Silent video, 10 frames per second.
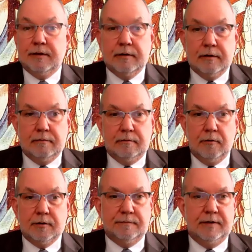the
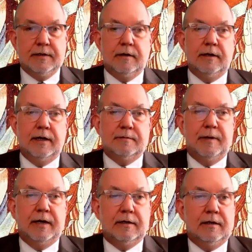gross physical
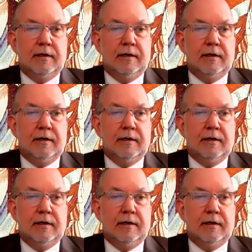aspect.